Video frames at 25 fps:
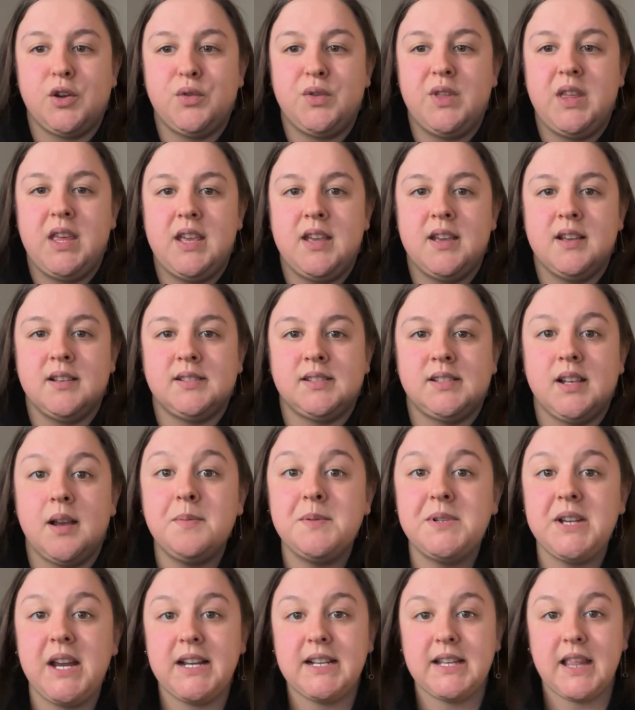the
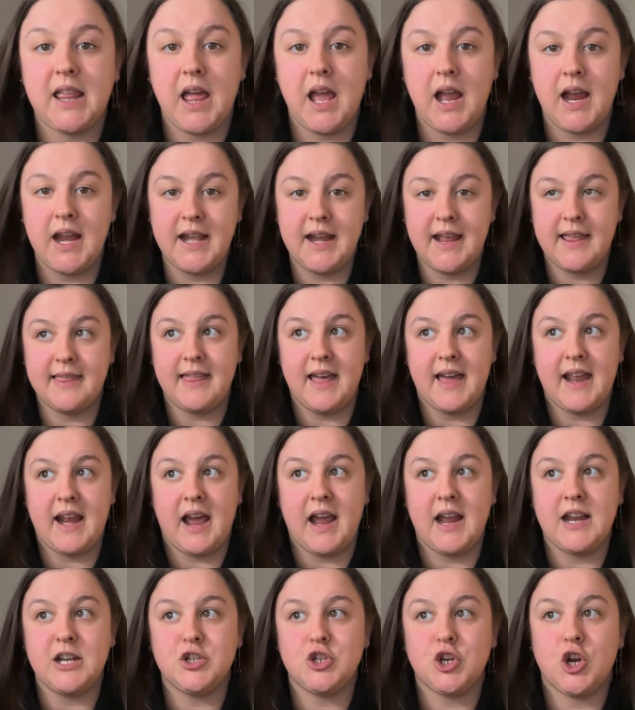subject line that
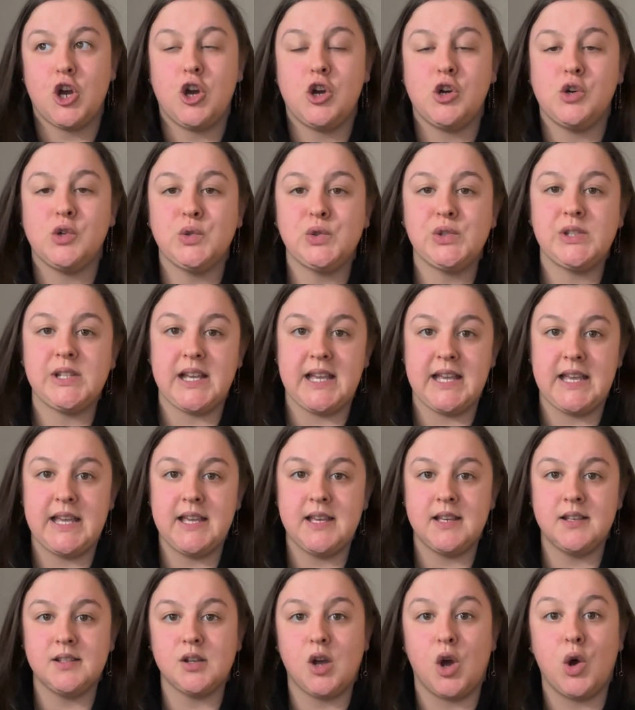I chose
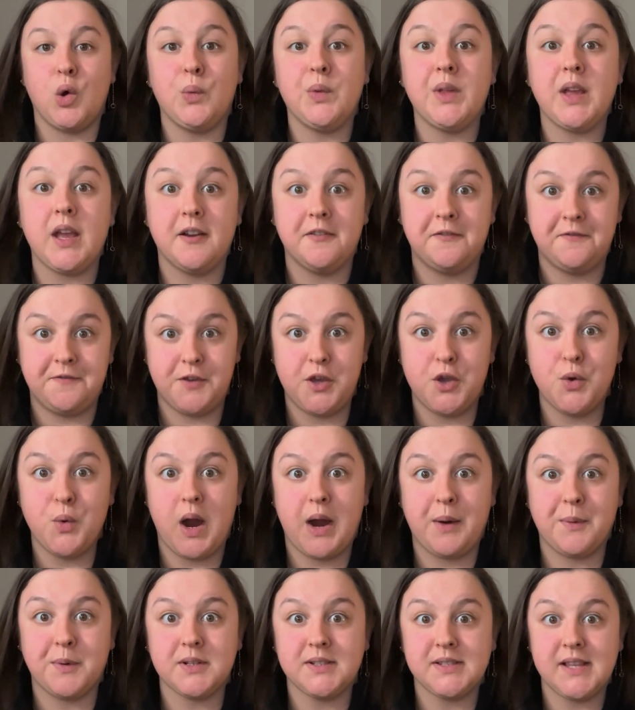is only a few
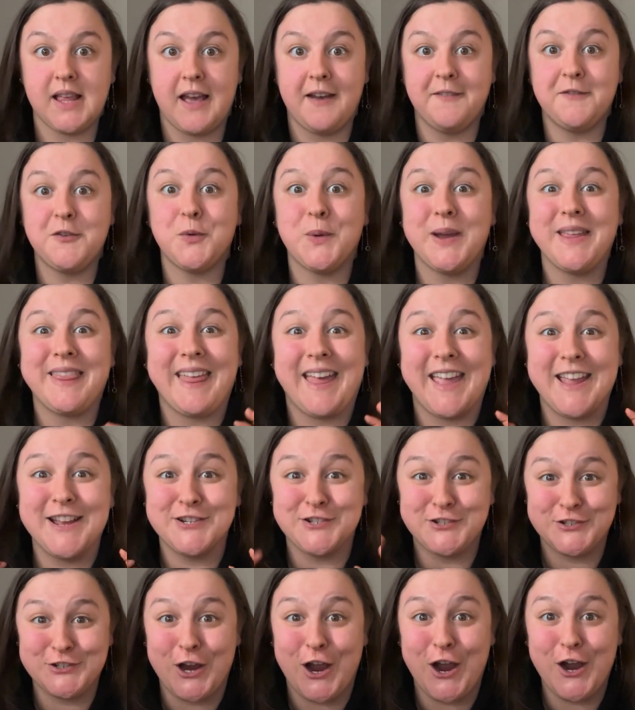hours left with a
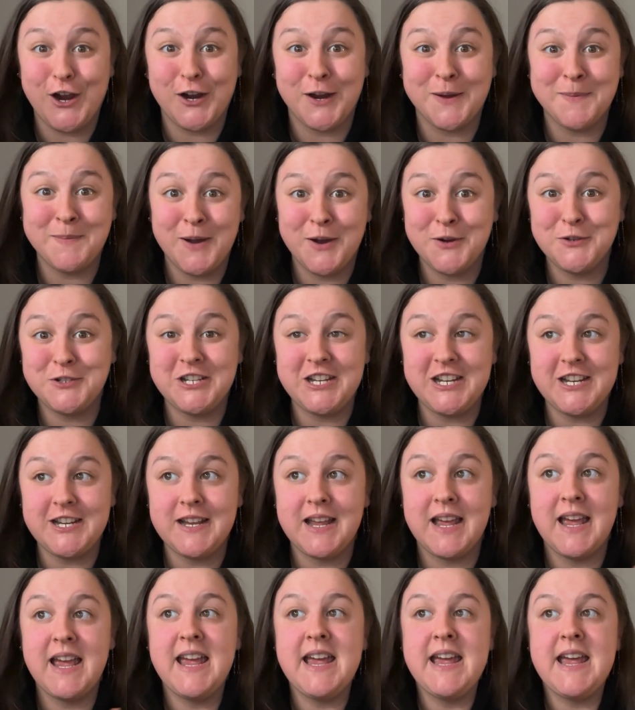shock emoji.
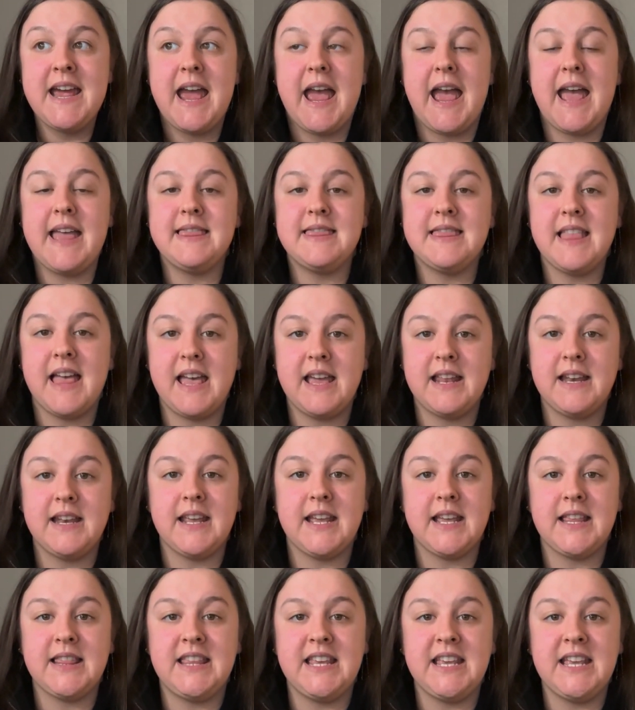And
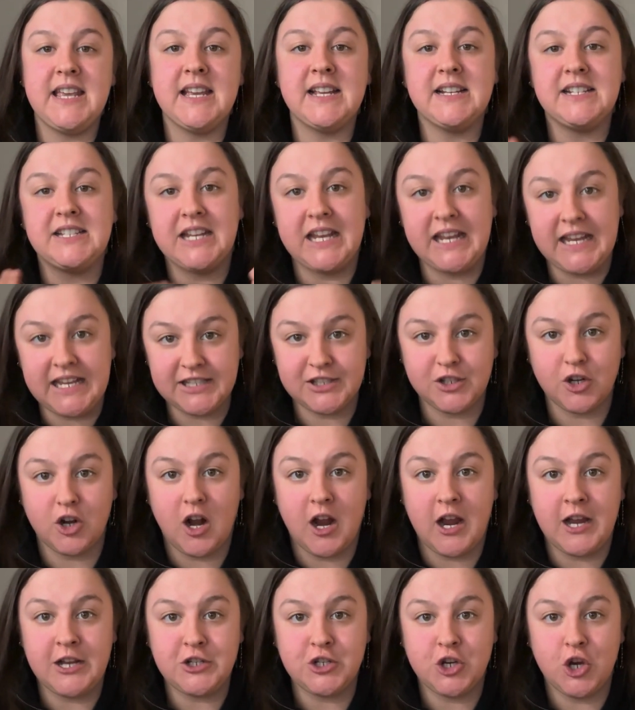then the teaser
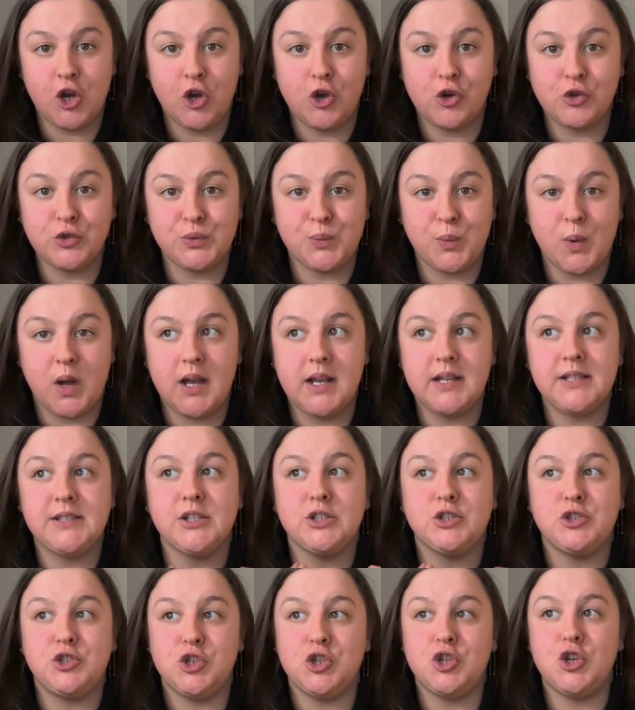I chose was,
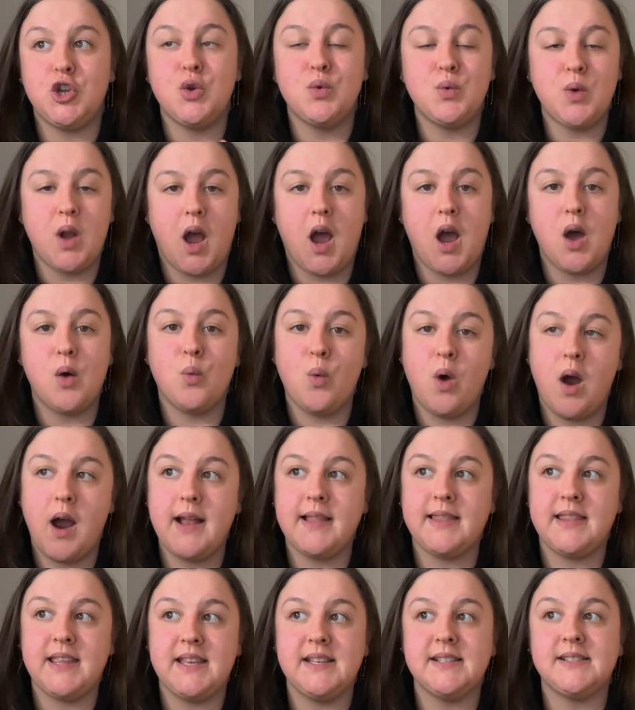do you not
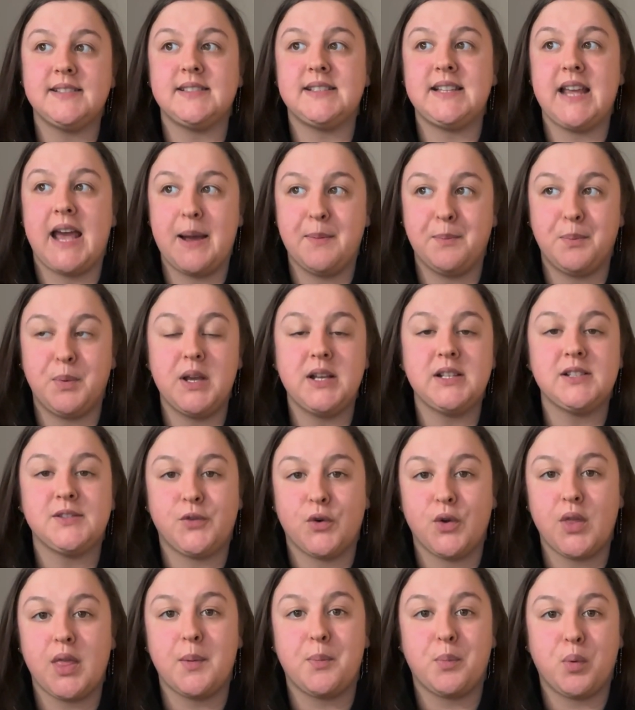want these templates
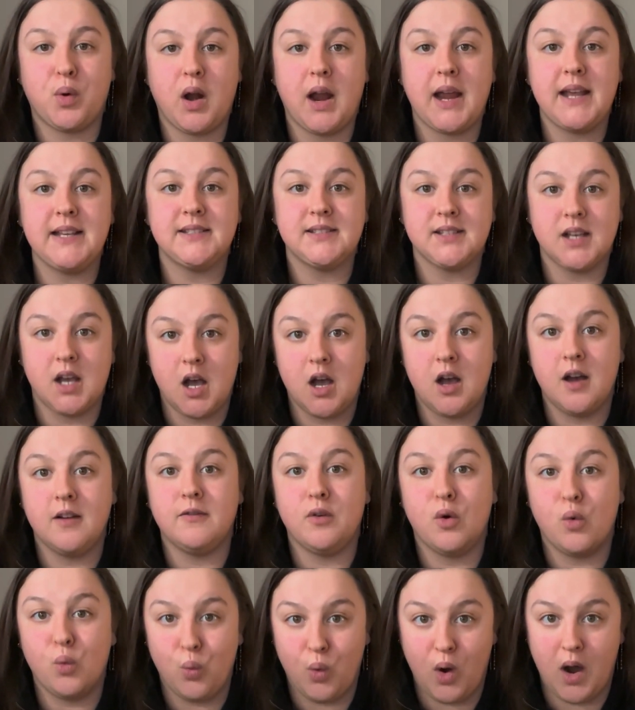for the price of
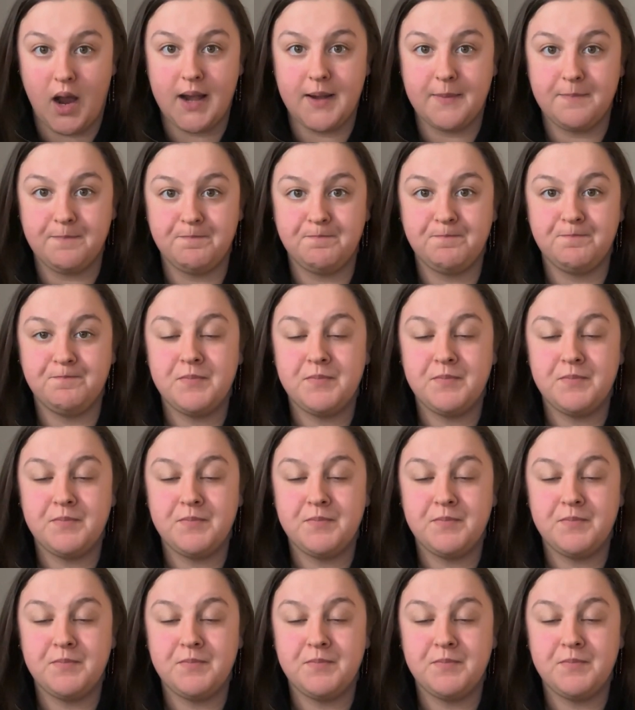one?